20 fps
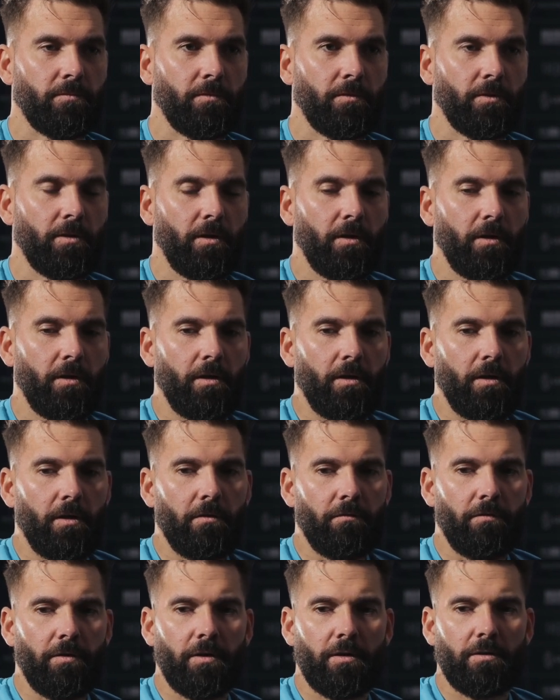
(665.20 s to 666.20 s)

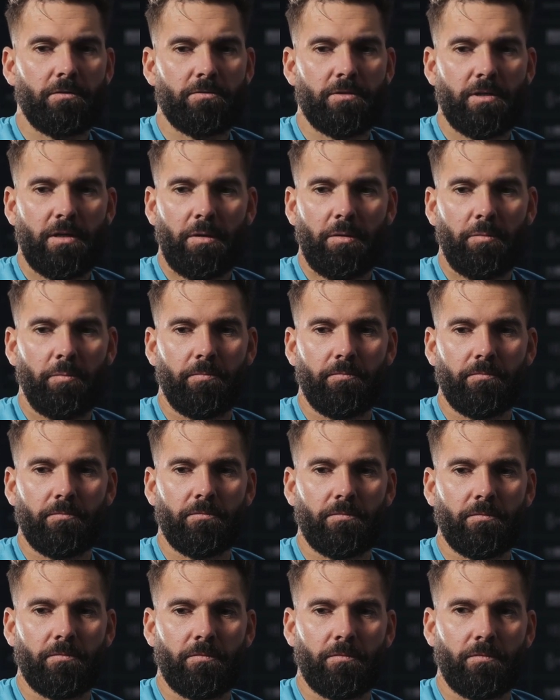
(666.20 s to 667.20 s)
I think it's
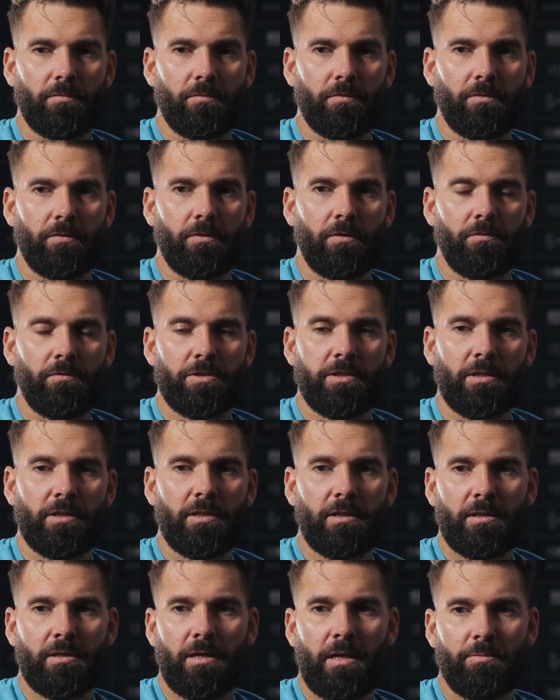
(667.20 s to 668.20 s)
obviously
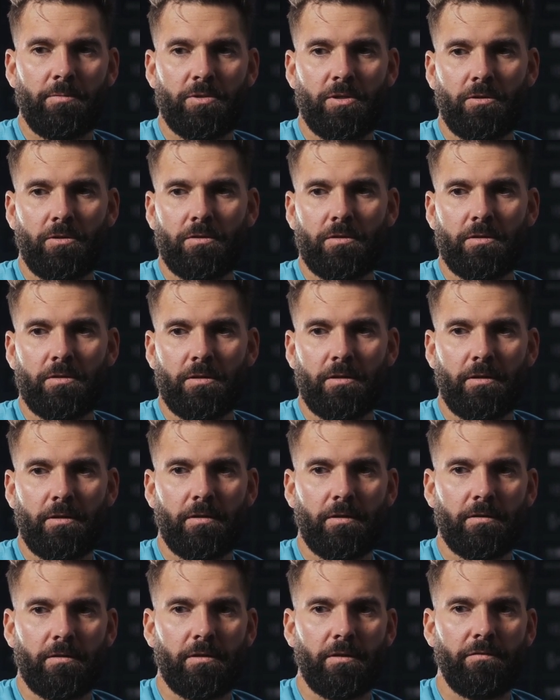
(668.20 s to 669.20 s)
the club's got
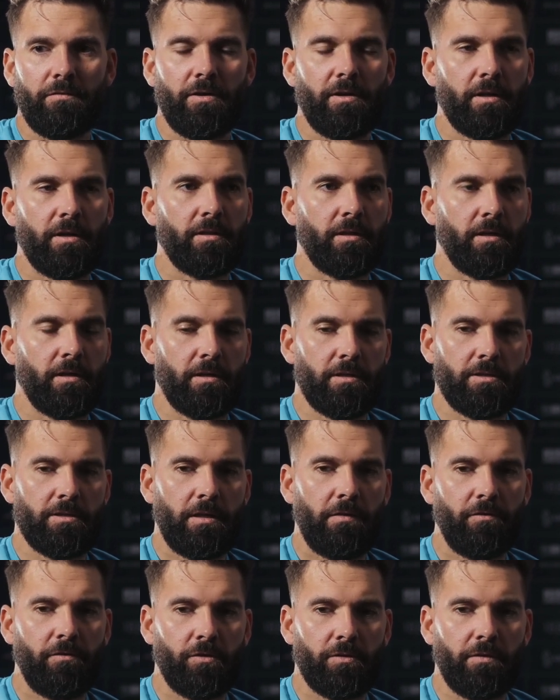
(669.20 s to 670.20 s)
different
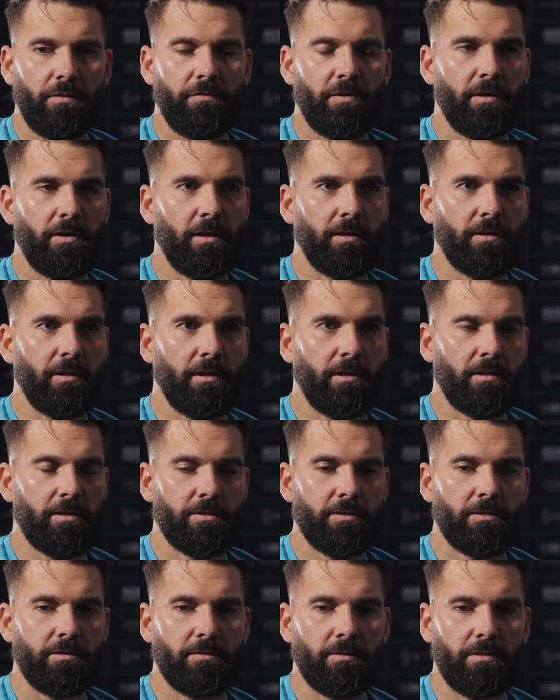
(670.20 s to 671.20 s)
ideas. I've got different
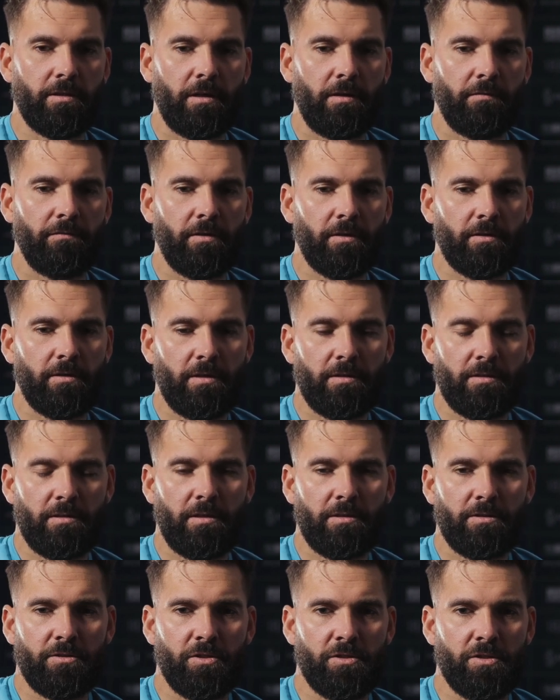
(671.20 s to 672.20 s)
ideas, and I think
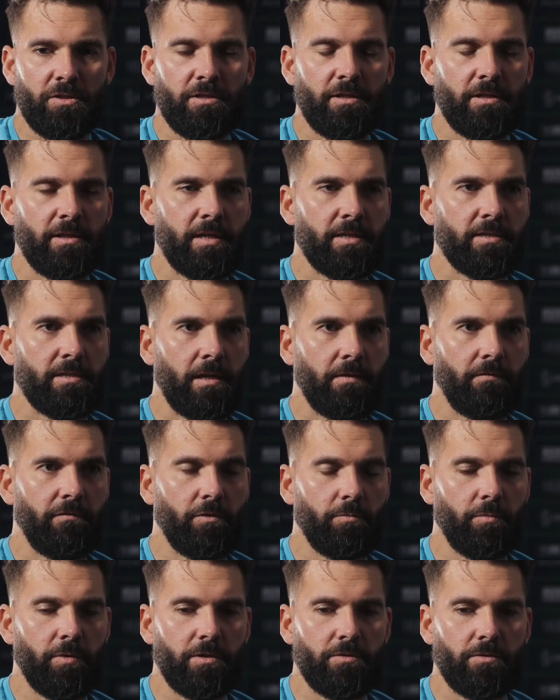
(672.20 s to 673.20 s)
that this is the right time
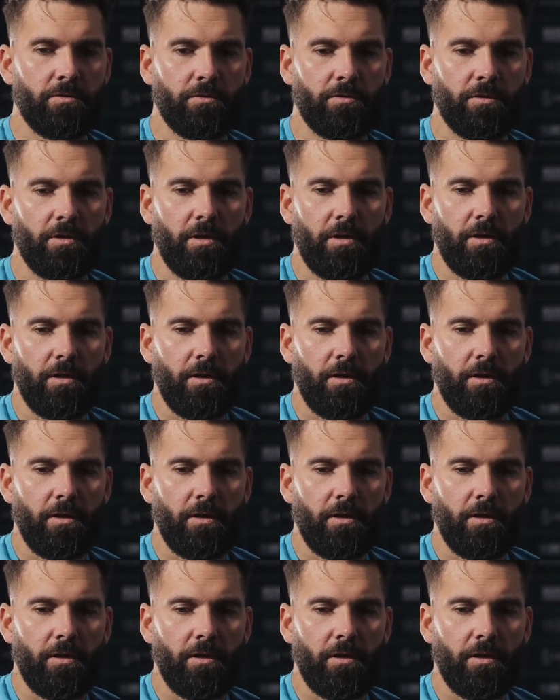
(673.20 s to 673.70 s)
for me to